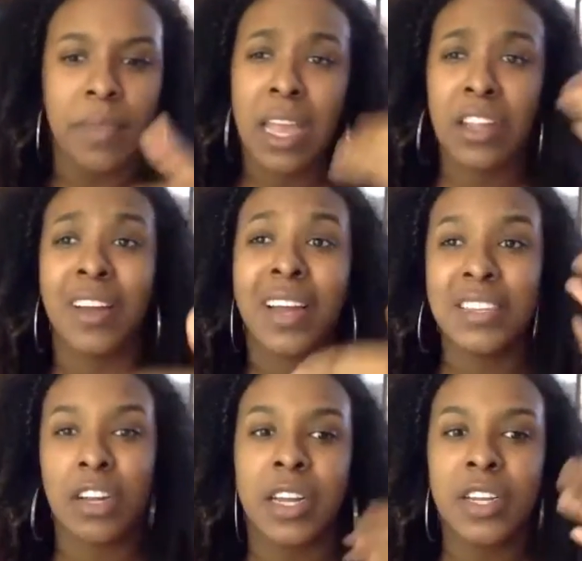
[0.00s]
And you're
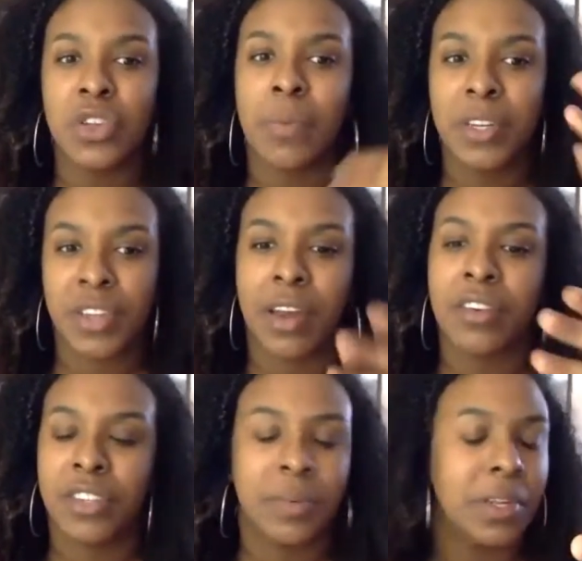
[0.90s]
exerting so much
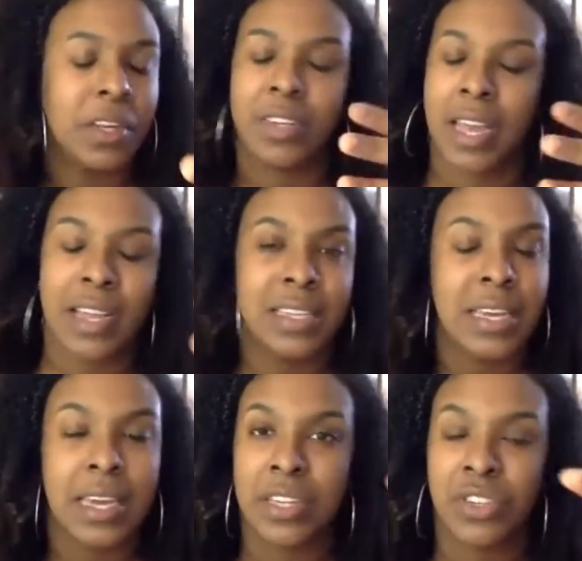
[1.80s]
energy when you're
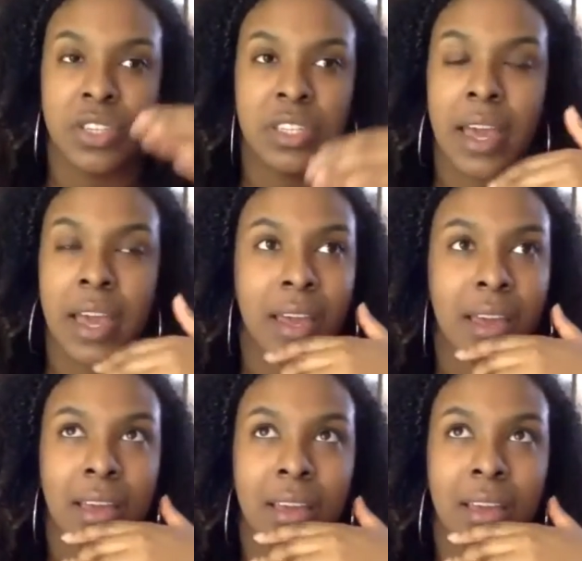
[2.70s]
dancing. It's just like